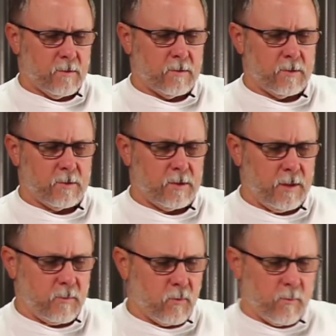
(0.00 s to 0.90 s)
Just
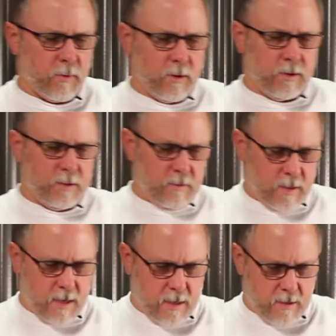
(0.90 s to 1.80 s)
equal parts of
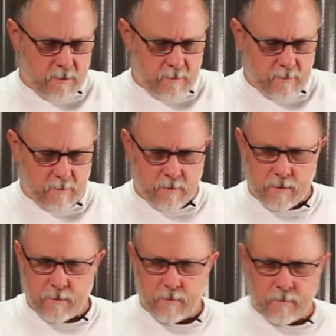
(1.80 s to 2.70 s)
that. You
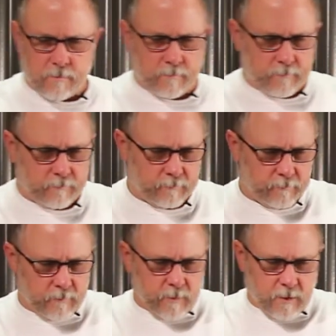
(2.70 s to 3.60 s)

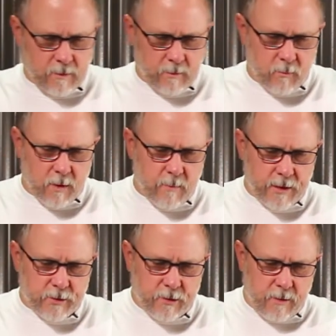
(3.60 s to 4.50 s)
do want to
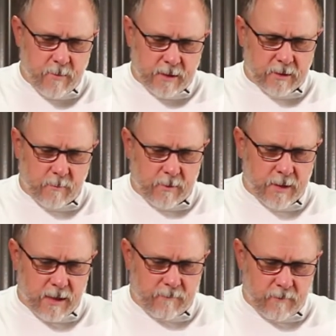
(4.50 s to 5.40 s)
make sure you mix up
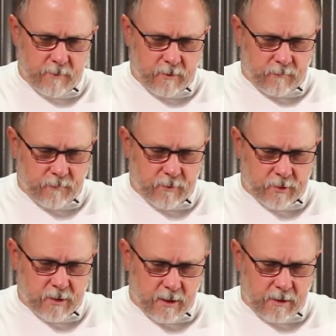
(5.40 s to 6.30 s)
enough of it the
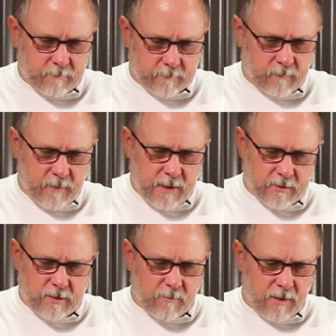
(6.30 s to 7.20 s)
first time. If you got
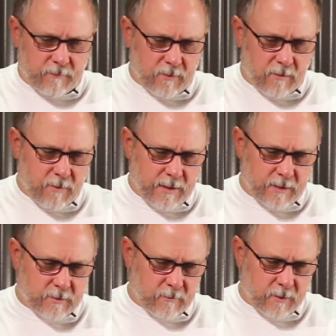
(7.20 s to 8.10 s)
some left over, that
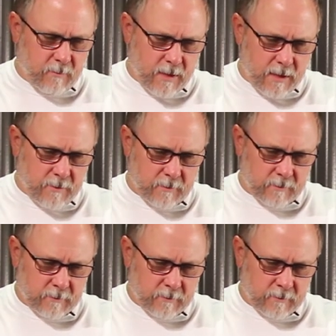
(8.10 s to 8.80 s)
doesn't really matter.